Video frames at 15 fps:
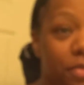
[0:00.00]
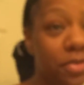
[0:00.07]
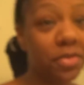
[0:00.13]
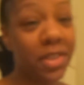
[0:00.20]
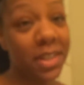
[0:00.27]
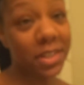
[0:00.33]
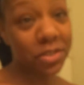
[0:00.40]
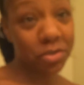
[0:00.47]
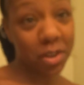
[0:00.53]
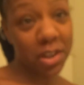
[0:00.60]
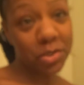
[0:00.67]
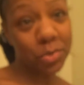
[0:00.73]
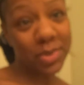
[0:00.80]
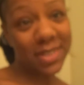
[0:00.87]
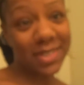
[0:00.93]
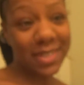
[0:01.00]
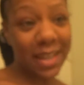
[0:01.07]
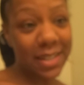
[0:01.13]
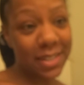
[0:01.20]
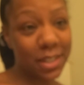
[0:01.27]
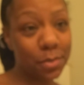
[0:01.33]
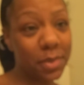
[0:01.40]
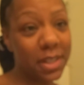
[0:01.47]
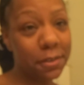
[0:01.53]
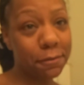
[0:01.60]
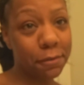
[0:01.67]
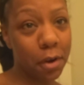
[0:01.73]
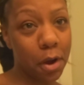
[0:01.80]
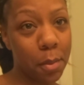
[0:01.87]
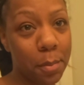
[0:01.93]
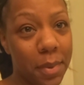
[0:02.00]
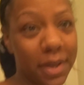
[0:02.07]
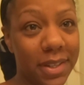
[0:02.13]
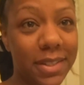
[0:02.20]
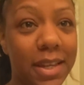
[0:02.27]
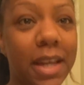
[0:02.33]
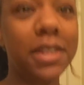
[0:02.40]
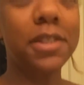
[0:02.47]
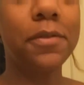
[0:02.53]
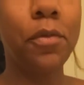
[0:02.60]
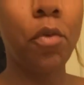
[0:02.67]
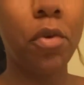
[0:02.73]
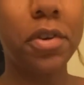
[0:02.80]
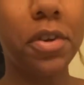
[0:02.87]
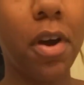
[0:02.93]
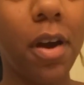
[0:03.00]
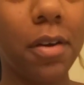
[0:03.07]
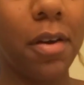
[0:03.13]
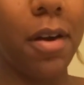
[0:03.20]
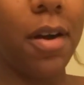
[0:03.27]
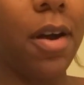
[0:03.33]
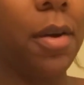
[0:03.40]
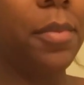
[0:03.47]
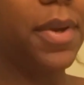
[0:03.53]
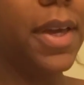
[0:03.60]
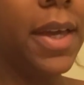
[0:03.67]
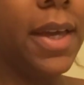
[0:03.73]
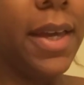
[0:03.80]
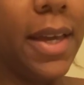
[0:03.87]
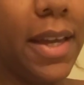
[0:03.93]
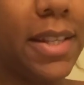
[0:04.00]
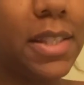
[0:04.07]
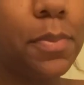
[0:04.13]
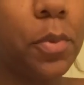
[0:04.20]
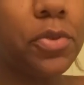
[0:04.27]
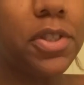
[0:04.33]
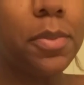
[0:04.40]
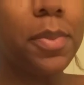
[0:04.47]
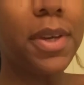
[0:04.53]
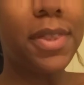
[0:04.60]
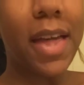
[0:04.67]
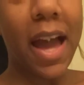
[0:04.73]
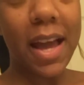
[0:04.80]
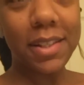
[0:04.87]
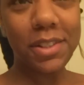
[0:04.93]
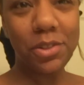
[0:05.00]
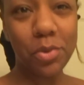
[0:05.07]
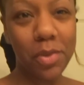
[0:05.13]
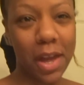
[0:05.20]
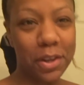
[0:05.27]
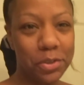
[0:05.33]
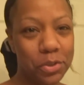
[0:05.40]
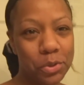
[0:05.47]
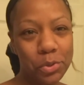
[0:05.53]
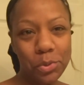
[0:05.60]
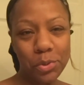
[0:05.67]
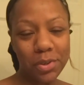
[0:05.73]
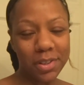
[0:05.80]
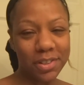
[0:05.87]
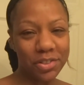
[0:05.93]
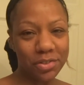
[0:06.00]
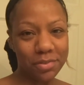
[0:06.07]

This dress was sent to me from yes4.com. It's supposed to be that, you know, that nude